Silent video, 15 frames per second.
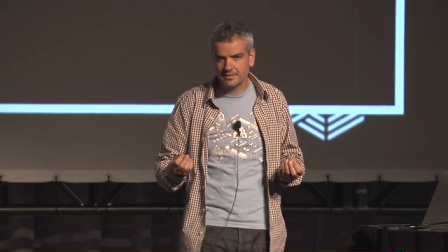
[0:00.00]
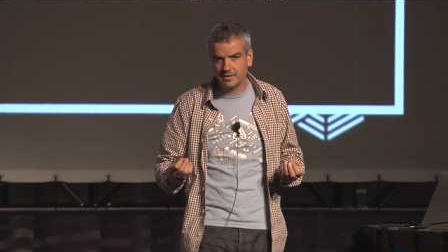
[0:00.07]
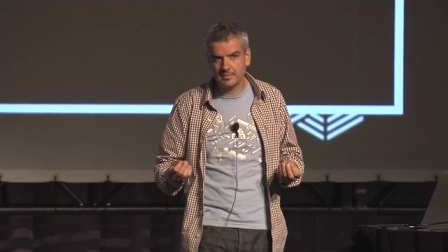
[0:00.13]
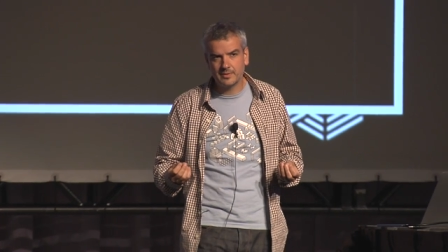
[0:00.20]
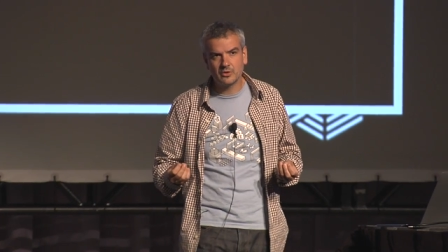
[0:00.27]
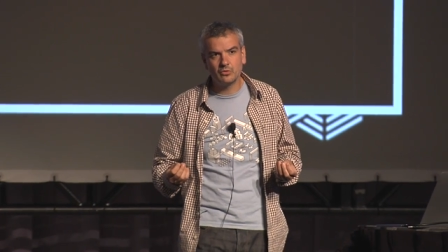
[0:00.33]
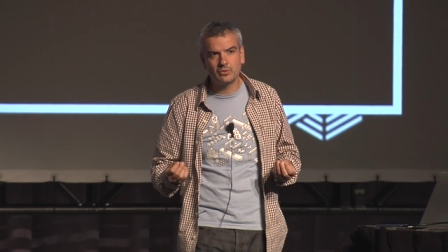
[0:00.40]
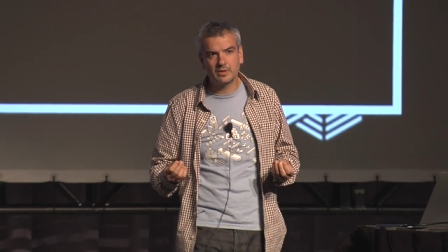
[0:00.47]
time
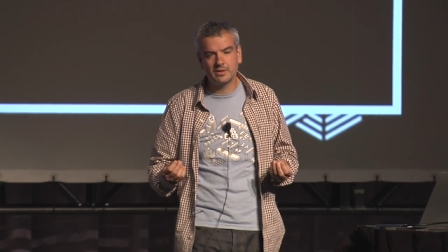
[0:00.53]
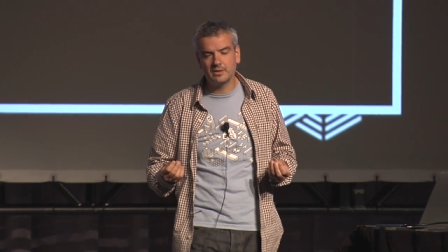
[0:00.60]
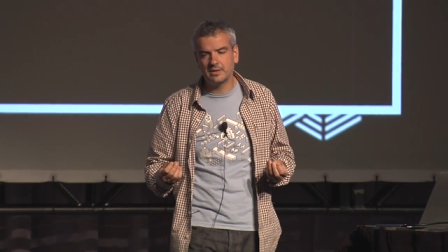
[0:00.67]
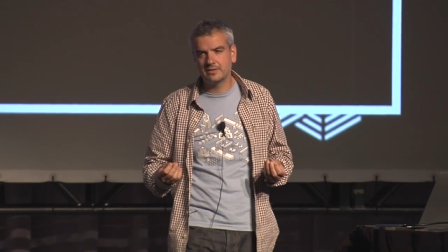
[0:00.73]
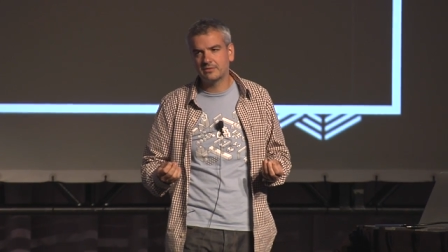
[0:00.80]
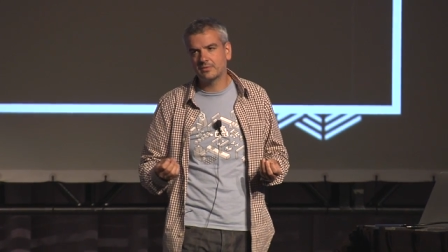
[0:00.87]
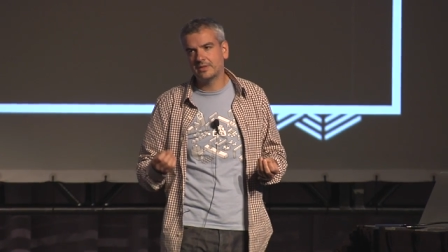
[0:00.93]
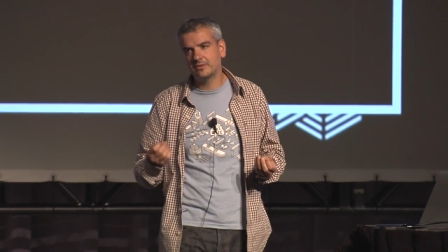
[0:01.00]
in Google
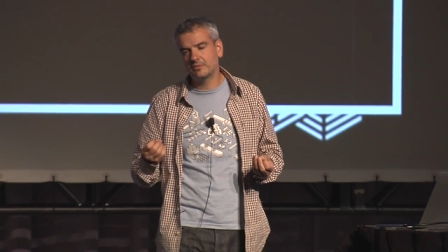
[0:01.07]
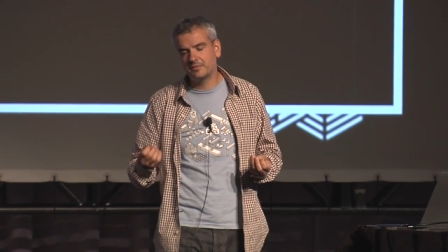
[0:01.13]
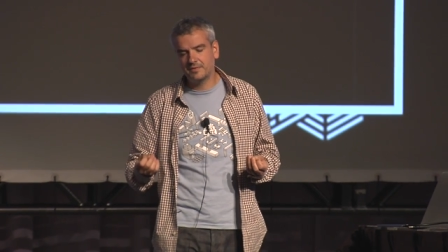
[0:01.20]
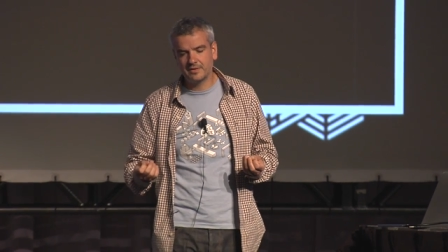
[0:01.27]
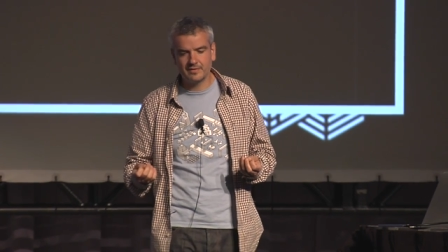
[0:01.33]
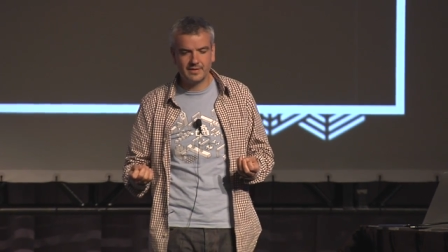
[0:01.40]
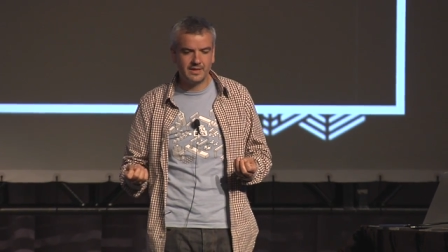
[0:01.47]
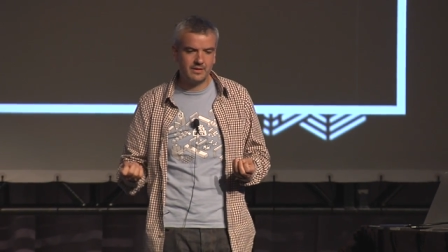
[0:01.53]
and trying to
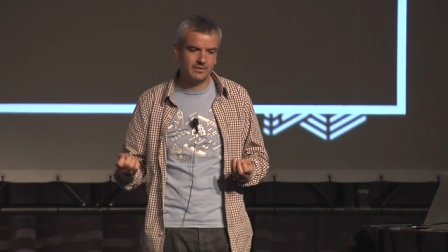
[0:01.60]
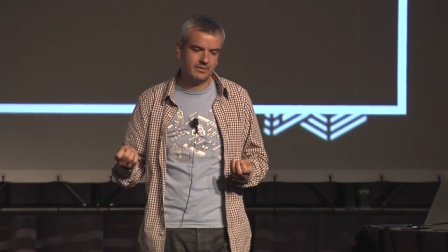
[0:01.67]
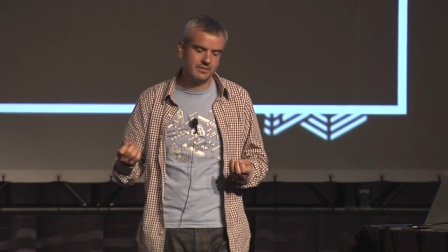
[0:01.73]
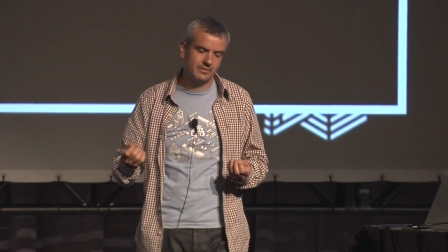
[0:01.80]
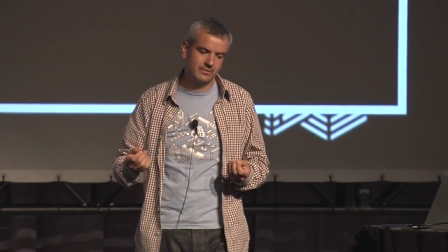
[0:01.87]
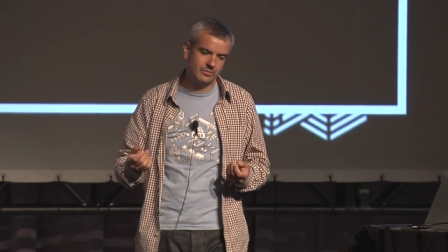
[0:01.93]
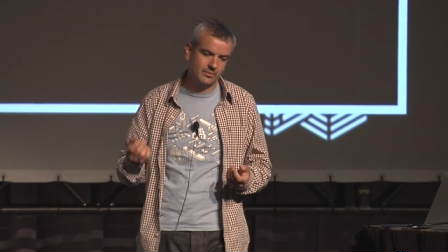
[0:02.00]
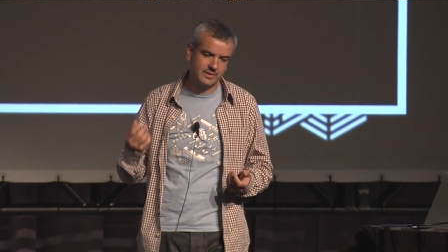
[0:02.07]
figure out,
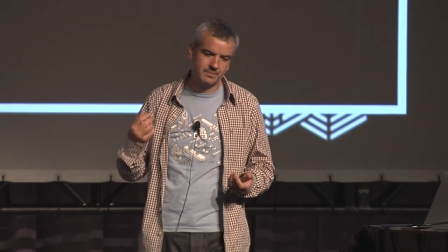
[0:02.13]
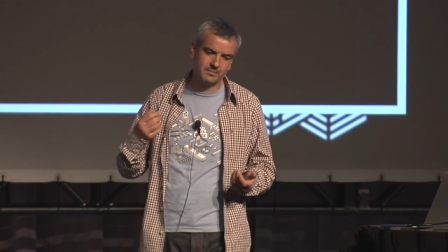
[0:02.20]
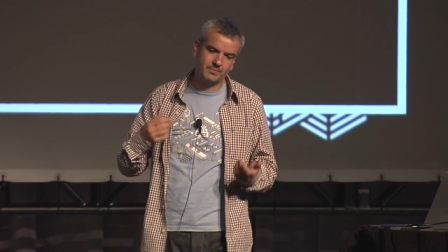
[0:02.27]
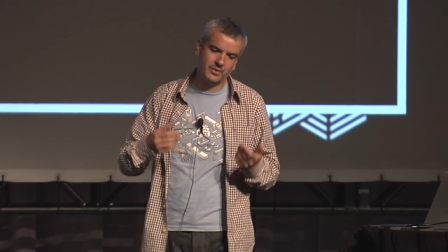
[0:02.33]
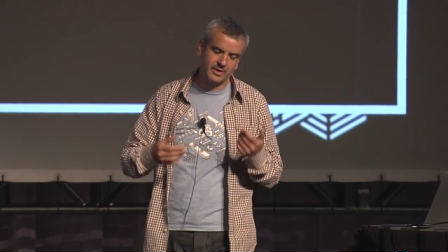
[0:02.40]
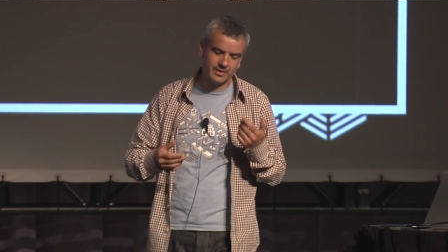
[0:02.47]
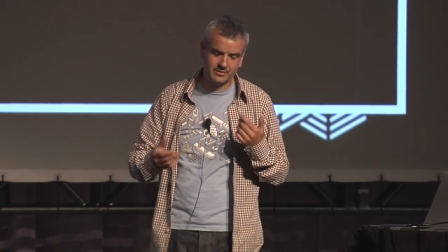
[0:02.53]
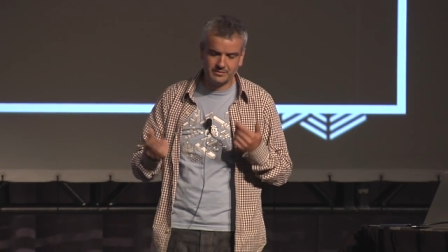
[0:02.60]
what
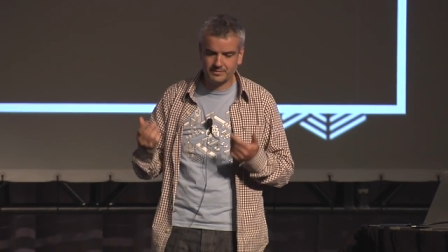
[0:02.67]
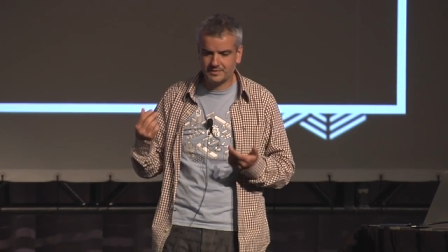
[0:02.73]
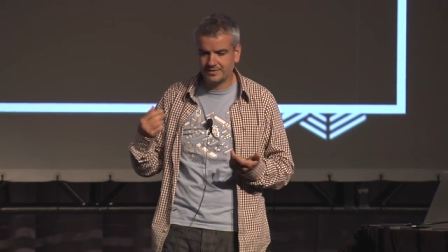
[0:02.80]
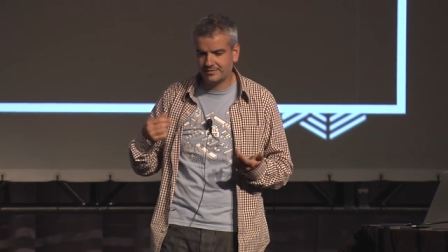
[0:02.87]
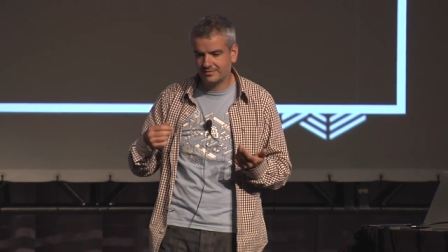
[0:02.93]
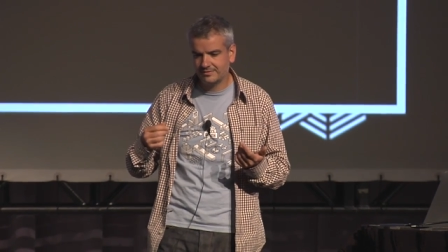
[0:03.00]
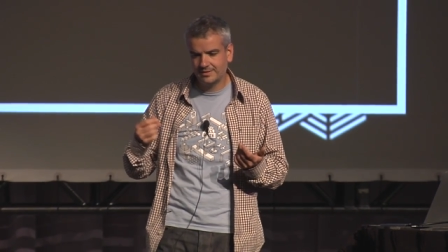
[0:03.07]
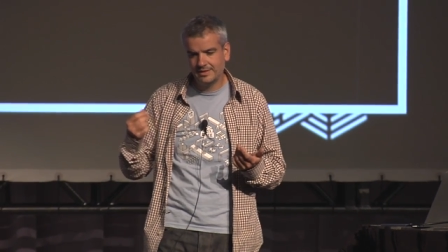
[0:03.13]
part of
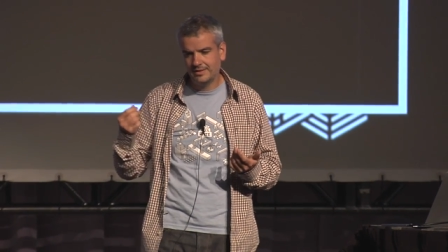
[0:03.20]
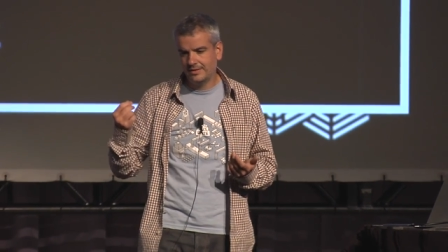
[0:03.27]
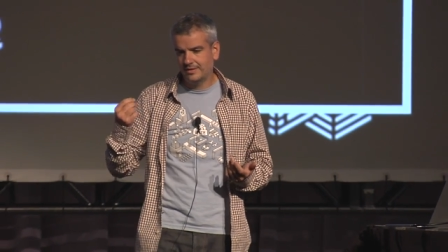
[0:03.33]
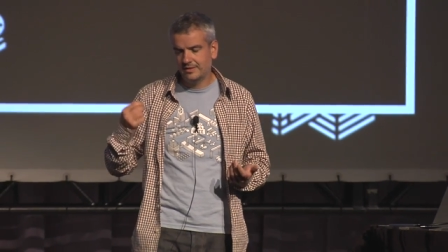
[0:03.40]
this,